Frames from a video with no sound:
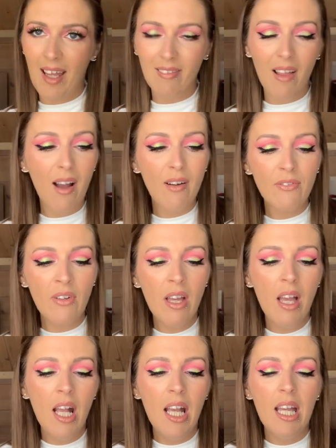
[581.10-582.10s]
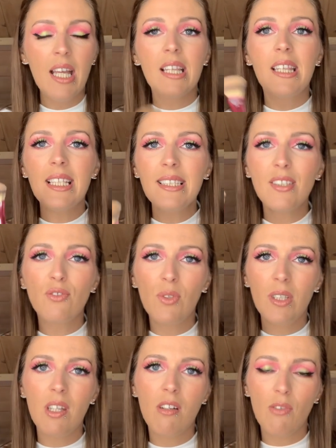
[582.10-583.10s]
love. This is
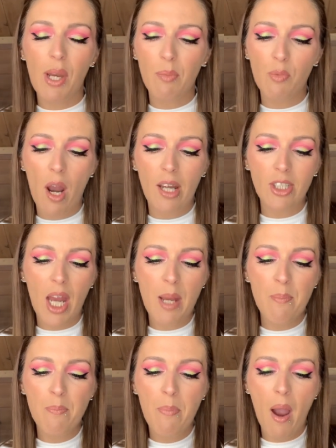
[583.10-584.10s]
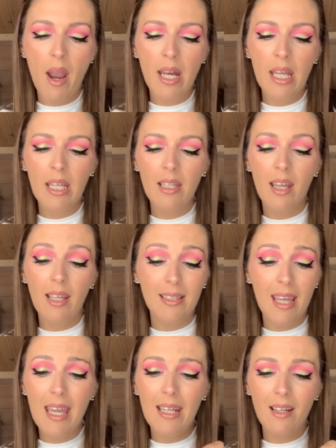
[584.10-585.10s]
really a great brush. I bought it
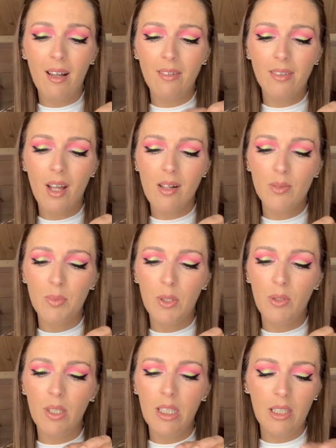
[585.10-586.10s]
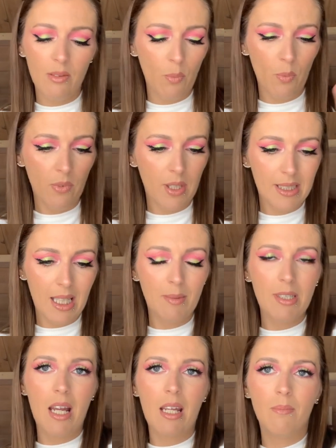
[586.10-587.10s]
again on Cult Beauty the same
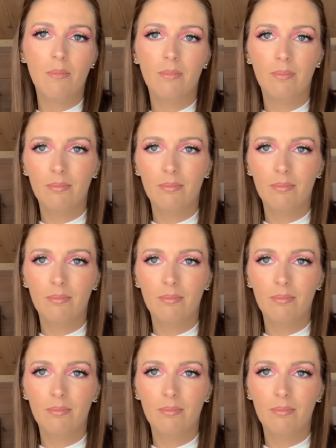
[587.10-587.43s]
time